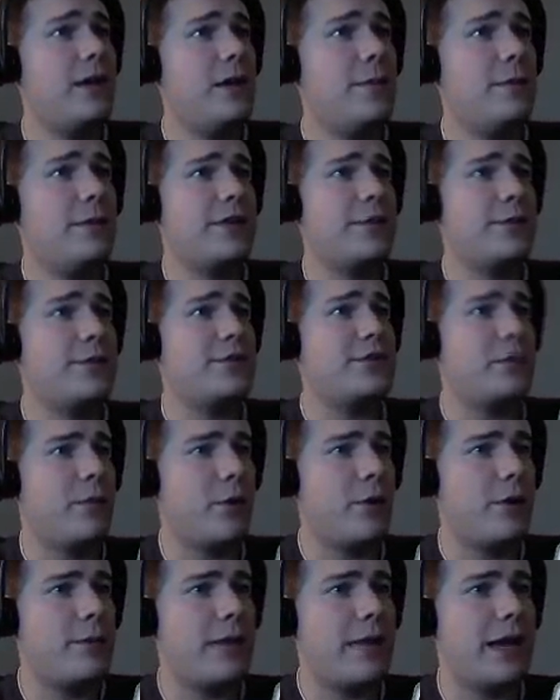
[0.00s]
but they were
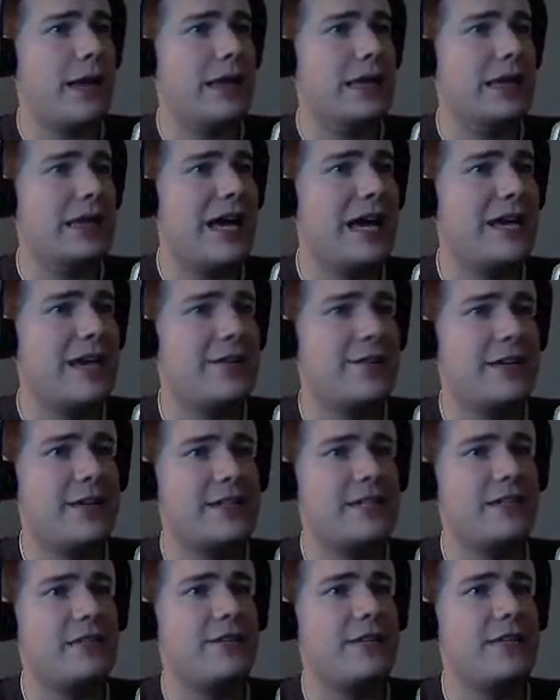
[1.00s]
supported by a lot of
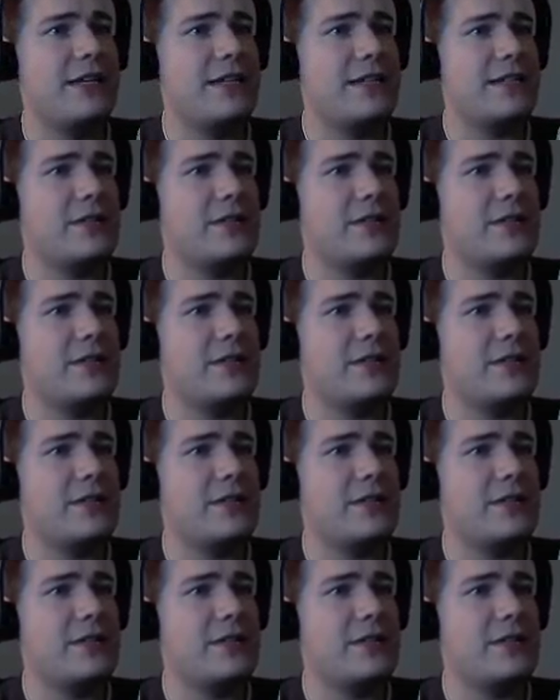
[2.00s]
SCVs,